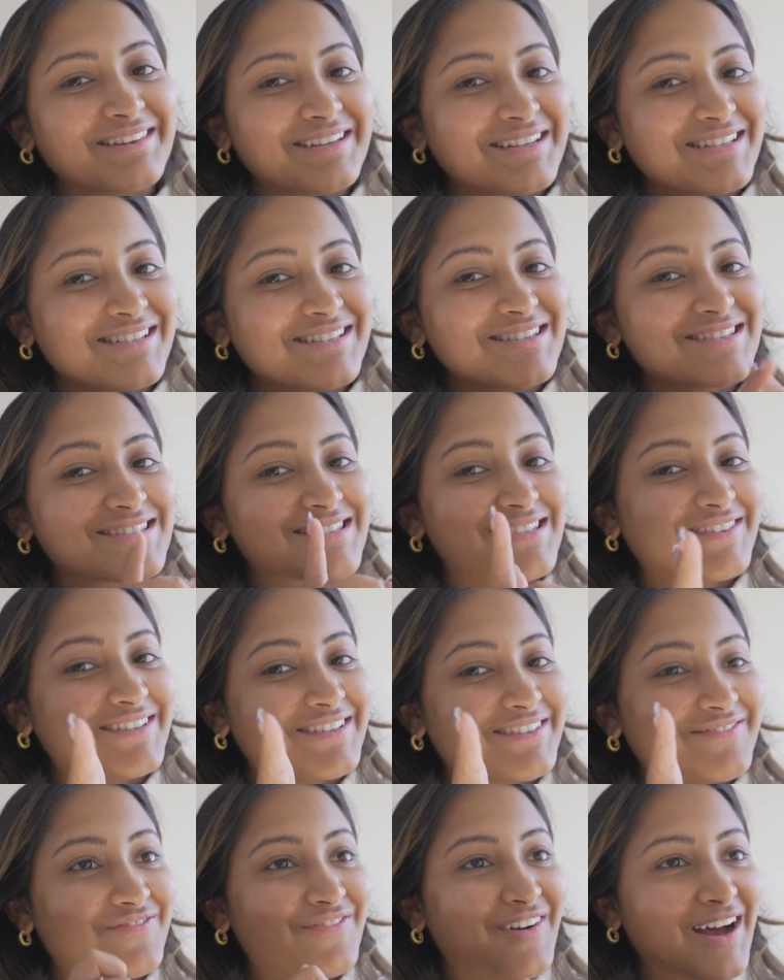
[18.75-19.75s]
LinkedIn's
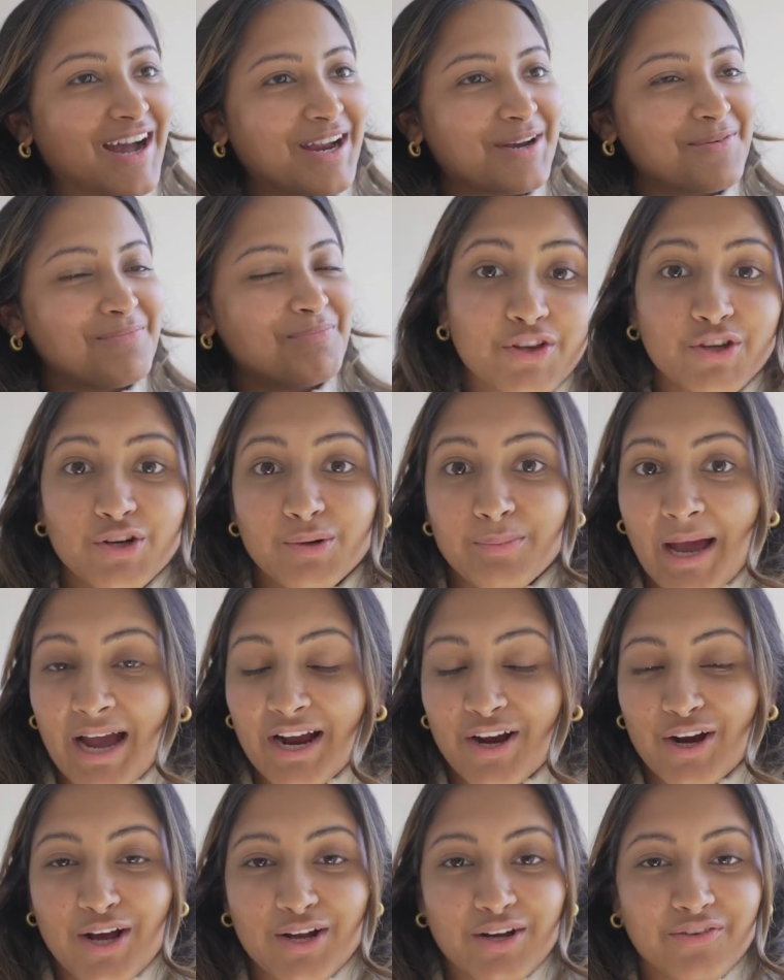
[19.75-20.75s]
Fine. Little
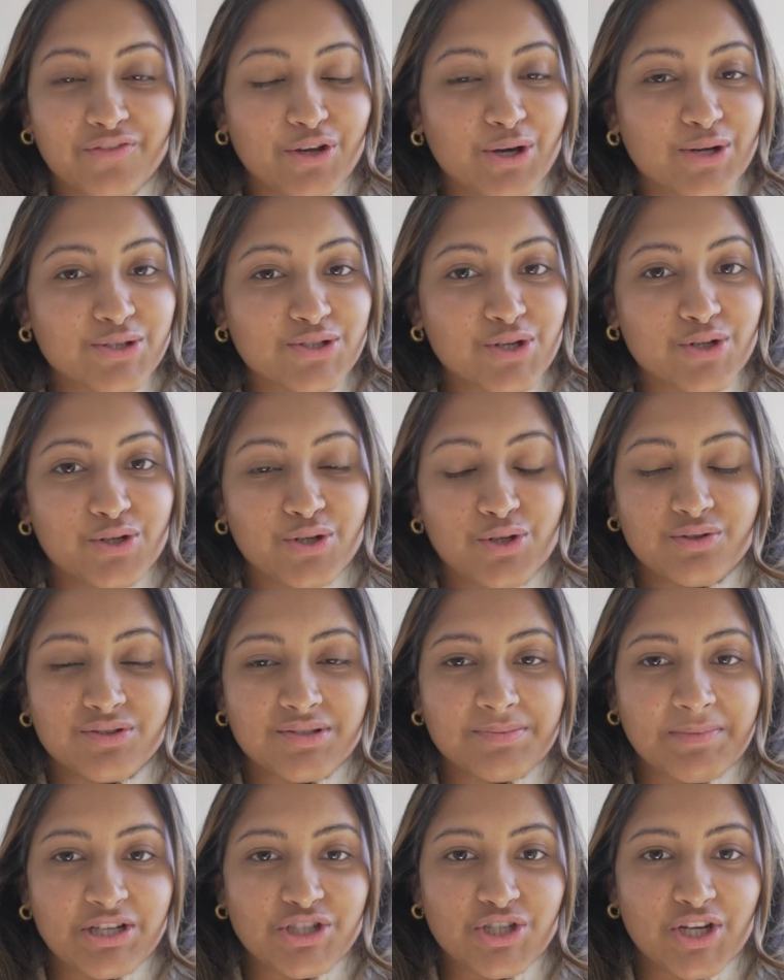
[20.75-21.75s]
background if you guys are new
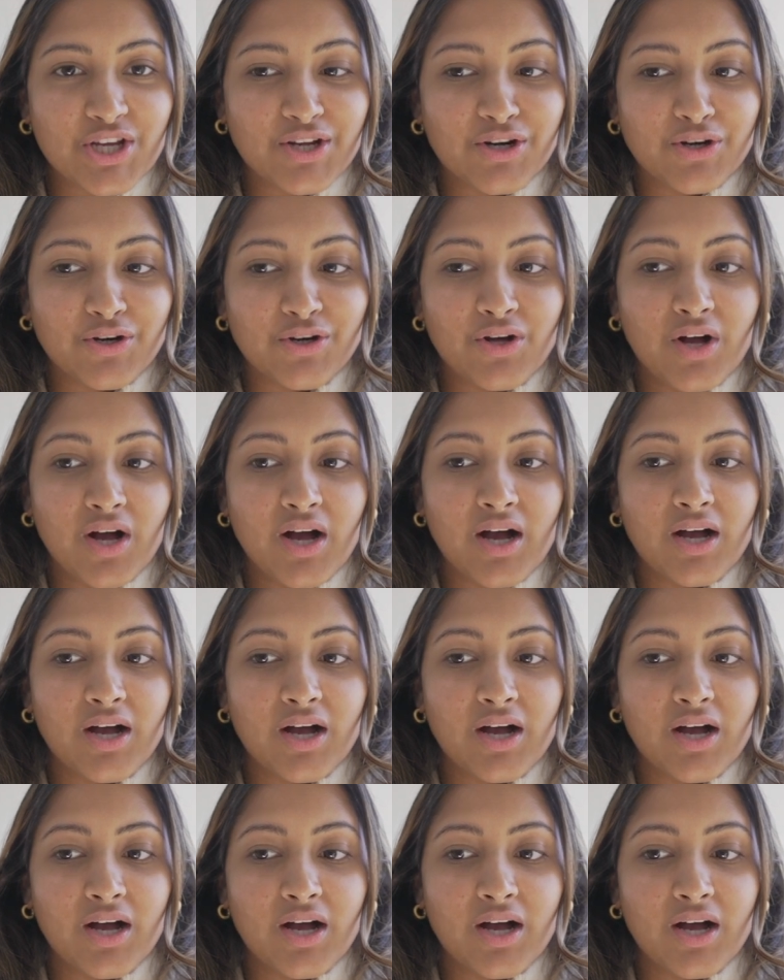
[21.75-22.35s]
to my channel,